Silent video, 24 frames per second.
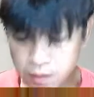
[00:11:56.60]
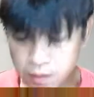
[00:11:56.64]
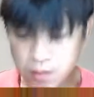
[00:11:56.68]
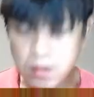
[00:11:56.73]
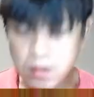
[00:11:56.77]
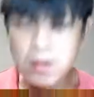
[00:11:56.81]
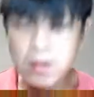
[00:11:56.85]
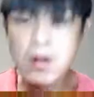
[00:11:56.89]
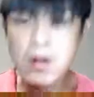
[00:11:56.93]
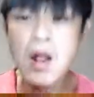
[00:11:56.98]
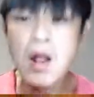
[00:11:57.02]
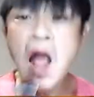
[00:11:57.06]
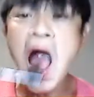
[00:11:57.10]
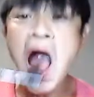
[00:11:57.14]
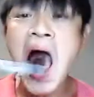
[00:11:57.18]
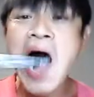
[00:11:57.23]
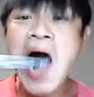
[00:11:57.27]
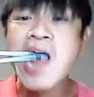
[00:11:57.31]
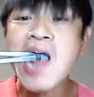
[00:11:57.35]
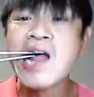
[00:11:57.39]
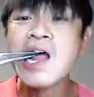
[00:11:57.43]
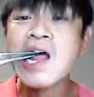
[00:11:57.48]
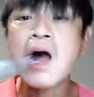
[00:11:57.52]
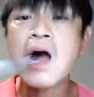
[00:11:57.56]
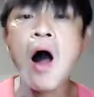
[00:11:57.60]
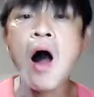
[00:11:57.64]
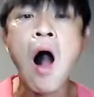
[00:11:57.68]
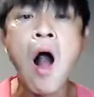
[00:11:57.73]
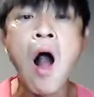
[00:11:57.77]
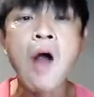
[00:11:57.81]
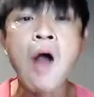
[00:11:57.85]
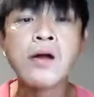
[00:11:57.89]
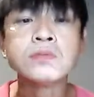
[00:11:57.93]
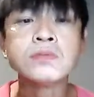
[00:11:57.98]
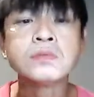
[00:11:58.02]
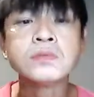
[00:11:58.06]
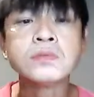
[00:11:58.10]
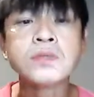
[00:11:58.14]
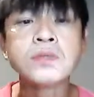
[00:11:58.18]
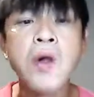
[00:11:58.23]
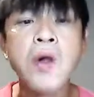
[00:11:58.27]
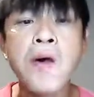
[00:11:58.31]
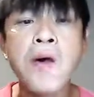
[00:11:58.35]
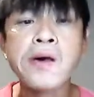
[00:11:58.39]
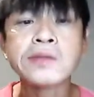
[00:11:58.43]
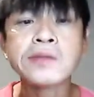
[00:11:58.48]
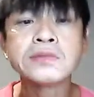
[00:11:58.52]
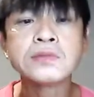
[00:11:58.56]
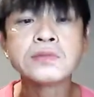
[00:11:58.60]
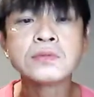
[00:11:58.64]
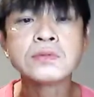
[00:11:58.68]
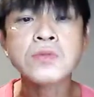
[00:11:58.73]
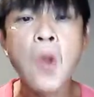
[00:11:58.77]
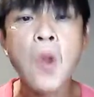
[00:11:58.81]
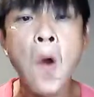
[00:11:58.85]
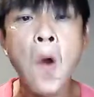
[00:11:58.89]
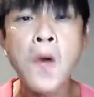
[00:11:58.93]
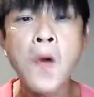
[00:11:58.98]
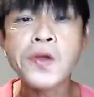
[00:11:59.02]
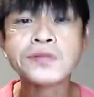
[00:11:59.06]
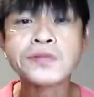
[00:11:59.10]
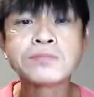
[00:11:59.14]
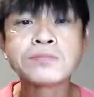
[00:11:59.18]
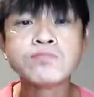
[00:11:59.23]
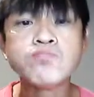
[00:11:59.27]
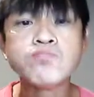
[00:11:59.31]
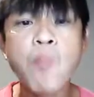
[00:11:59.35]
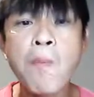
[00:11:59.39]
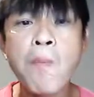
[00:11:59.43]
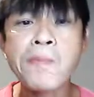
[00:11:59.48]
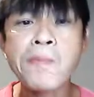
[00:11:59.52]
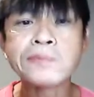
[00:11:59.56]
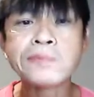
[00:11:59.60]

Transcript: of the skin increased, as did the bones, which is not shown here. And